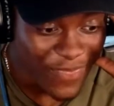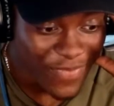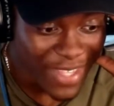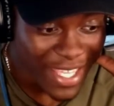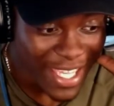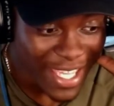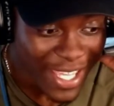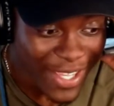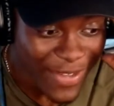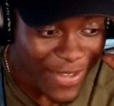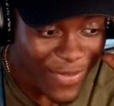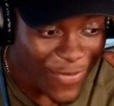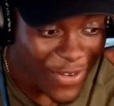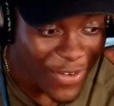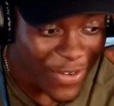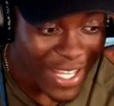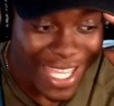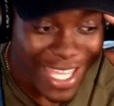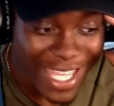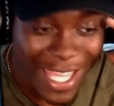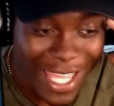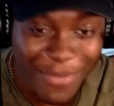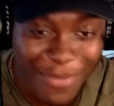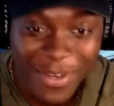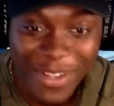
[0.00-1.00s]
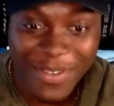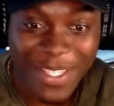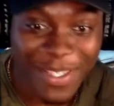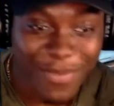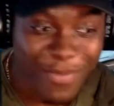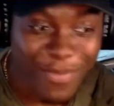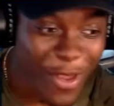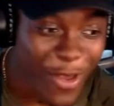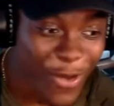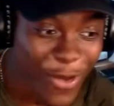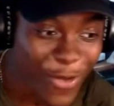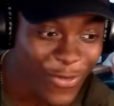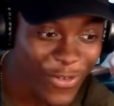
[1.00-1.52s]
He fully came there
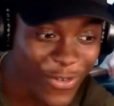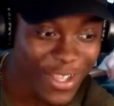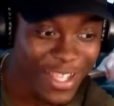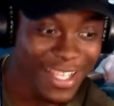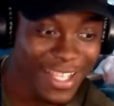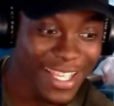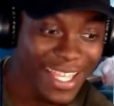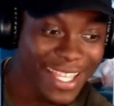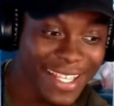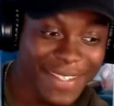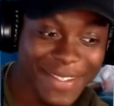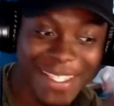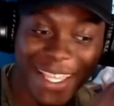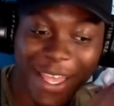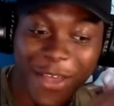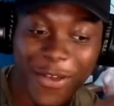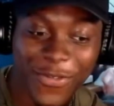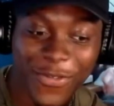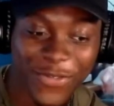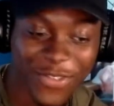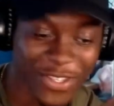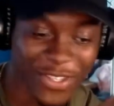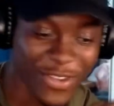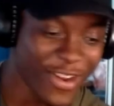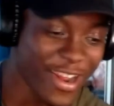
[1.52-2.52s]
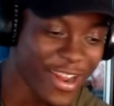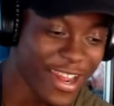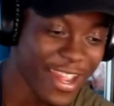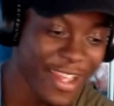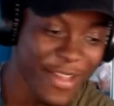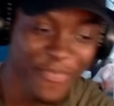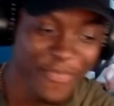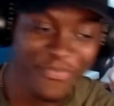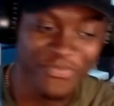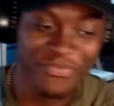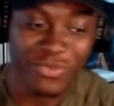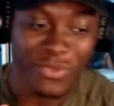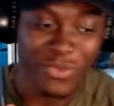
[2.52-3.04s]
himself, sorry.
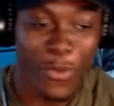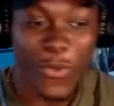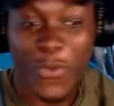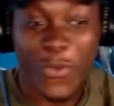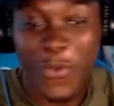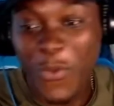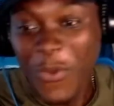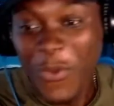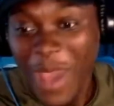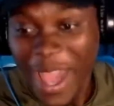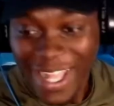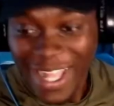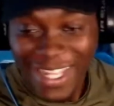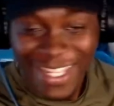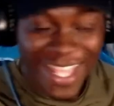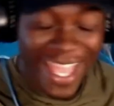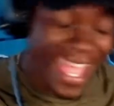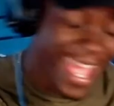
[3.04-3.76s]
Whacked the